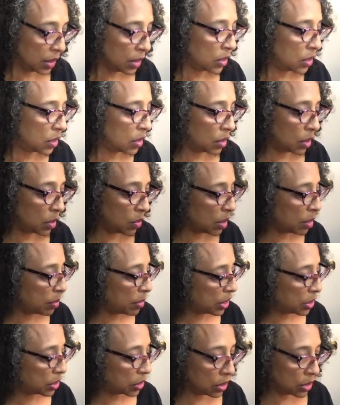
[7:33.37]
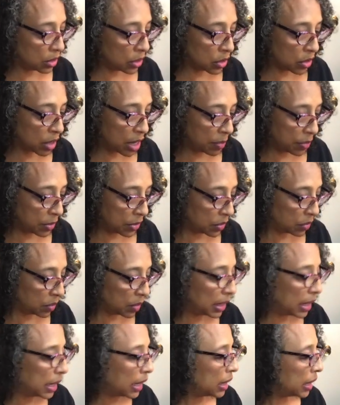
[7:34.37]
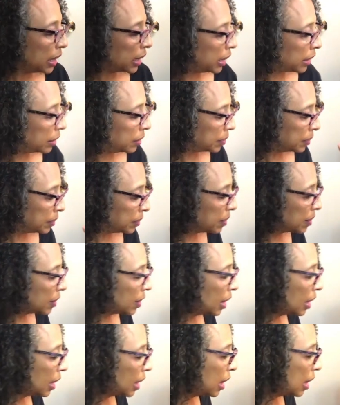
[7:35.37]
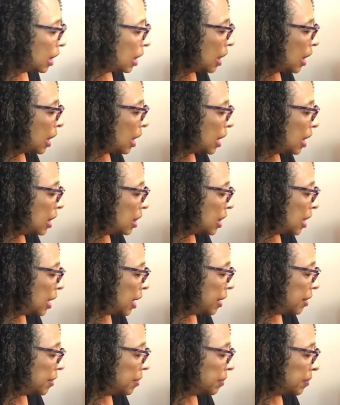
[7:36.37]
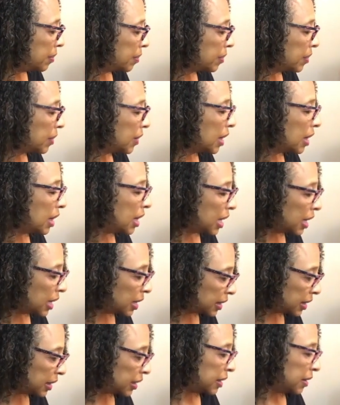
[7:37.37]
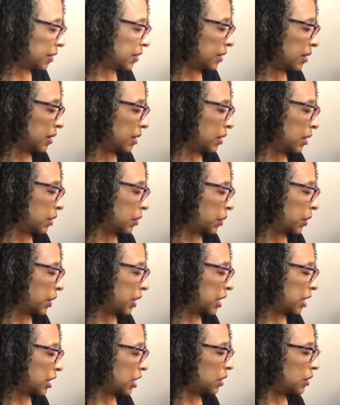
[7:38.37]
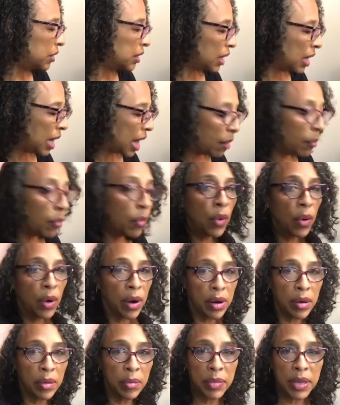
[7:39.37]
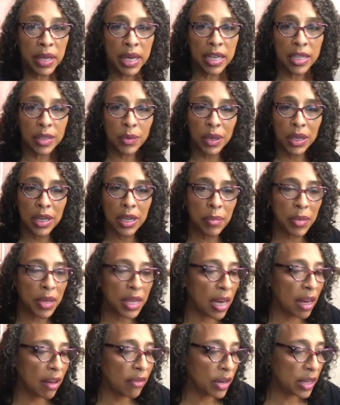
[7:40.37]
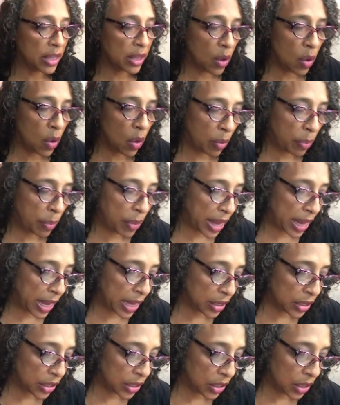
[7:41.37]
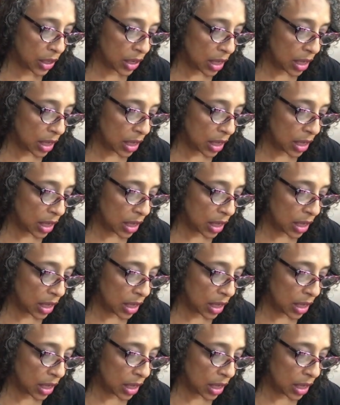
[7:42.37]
So you want to make sure your scraper is really clean. And then this, we're going to use a lot more because we're going to be covering the whole page.